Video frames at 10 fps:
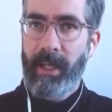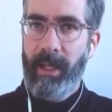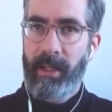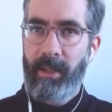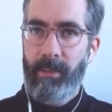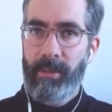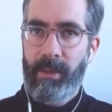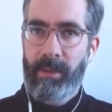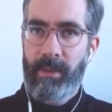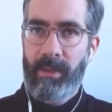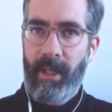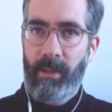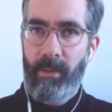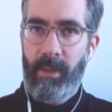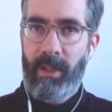I
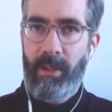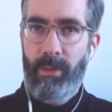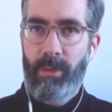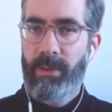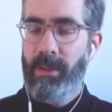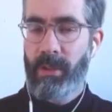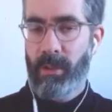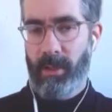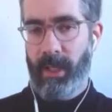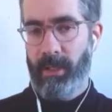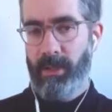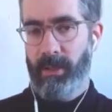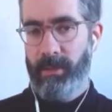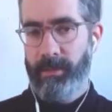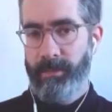will lose the connection.